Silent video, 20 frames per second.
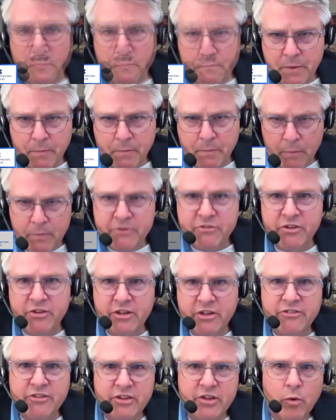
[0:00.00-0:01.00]
The purpose of
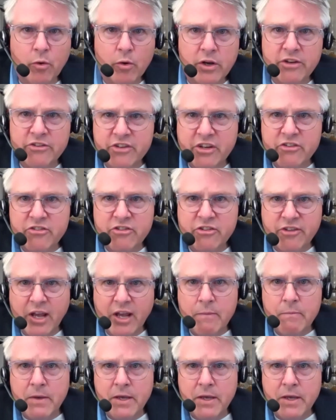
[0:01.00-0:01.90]
this in the organizations I'm